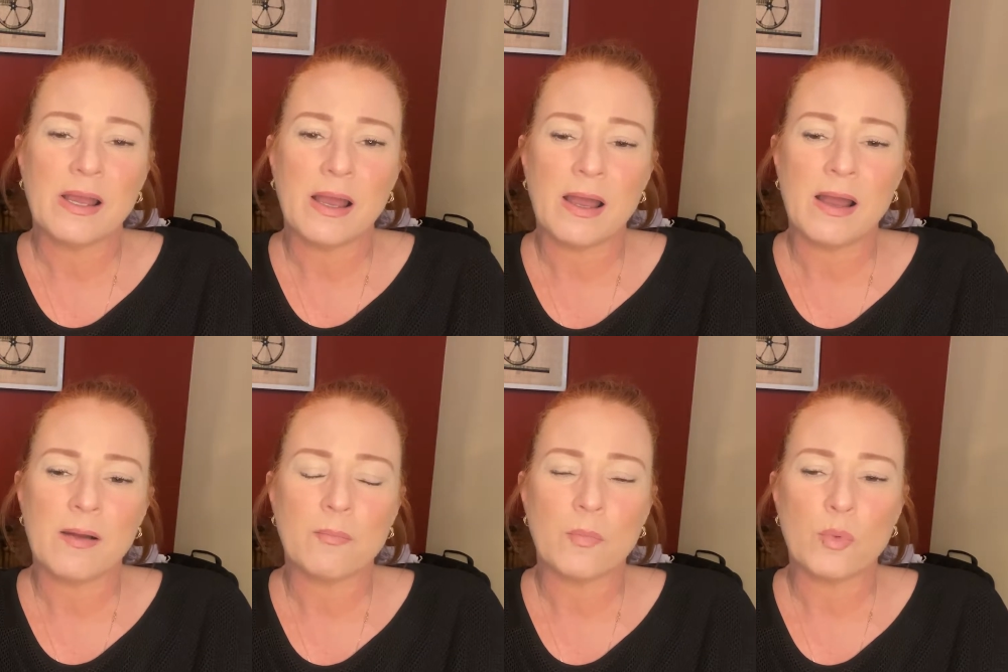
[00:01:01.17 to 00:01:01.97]

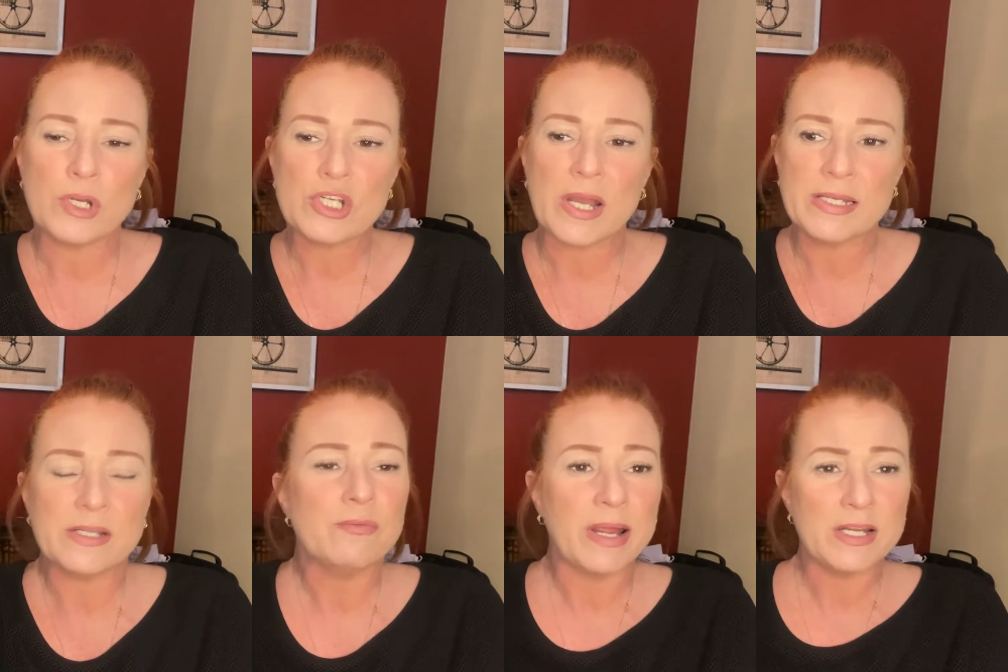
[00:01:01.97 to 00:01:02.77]
um, which I
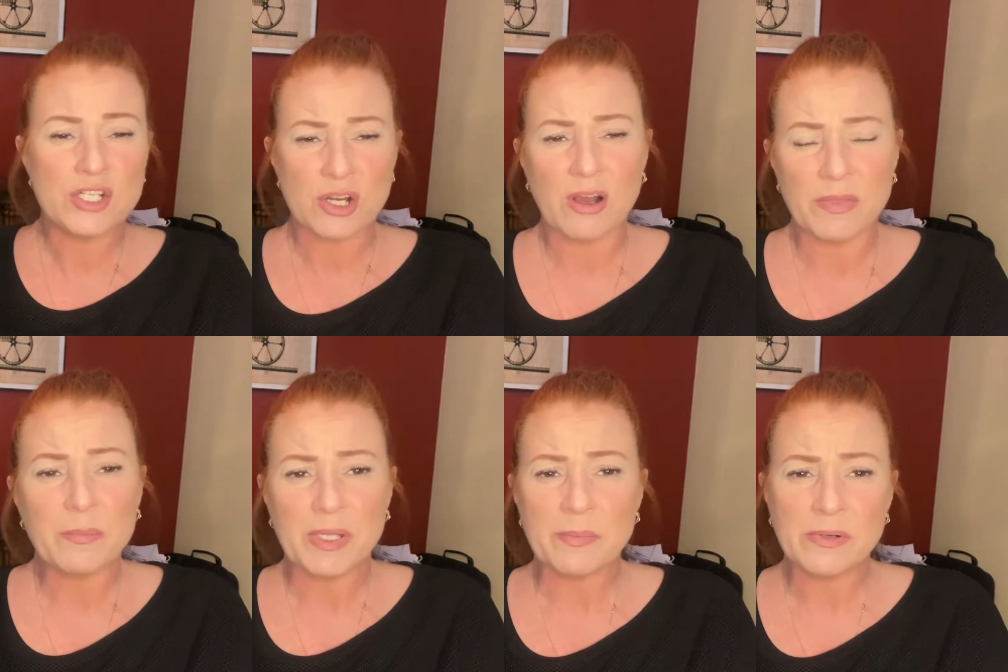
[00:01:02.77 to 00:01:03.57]
did rage on the
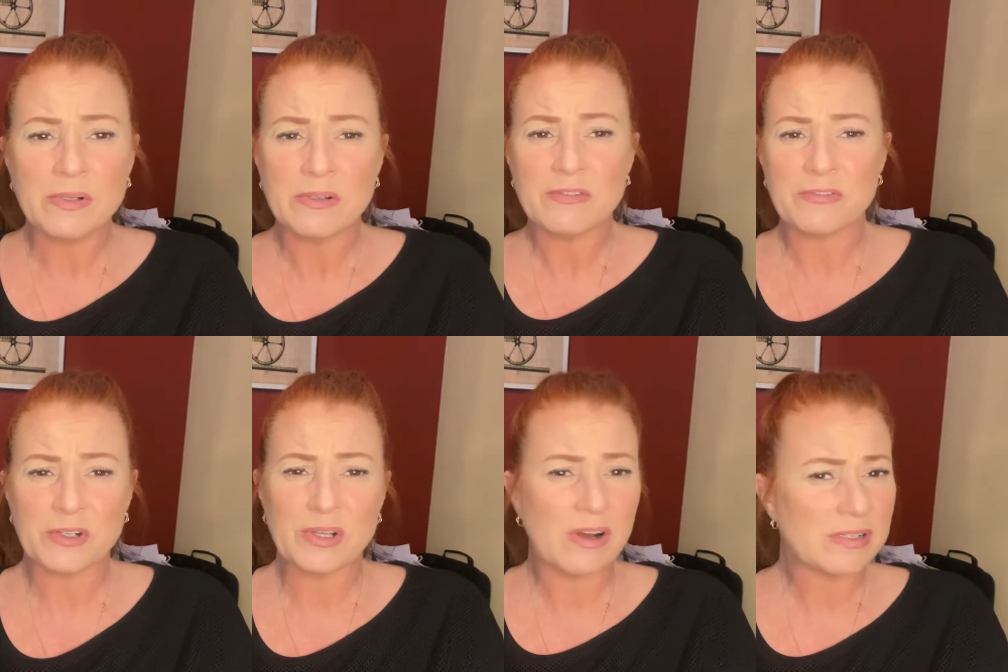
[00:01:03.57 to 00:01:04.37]
people for
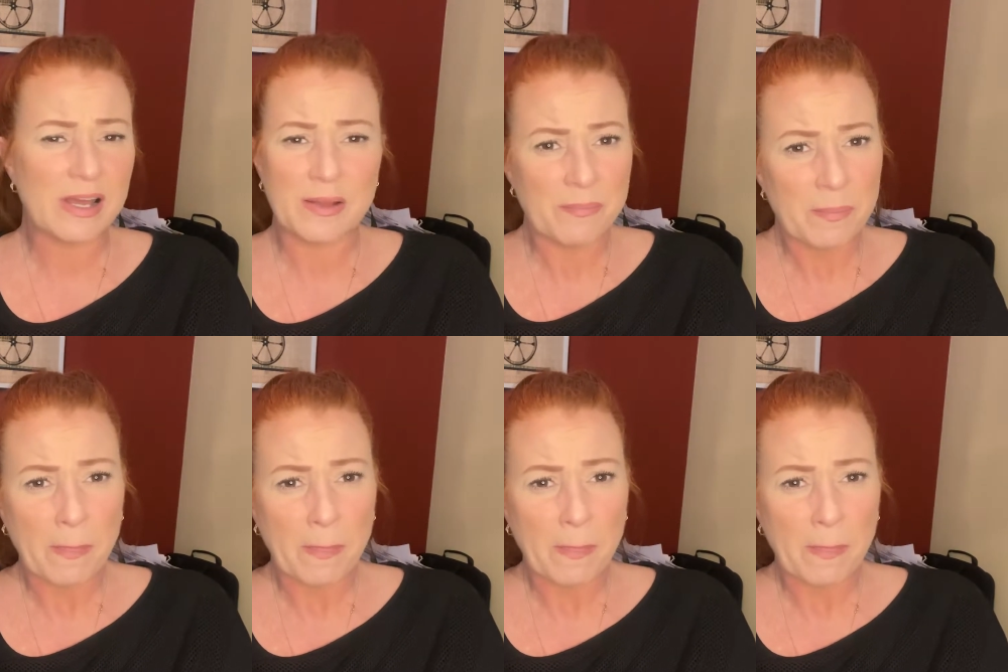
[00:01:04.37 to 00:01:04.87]
a long time.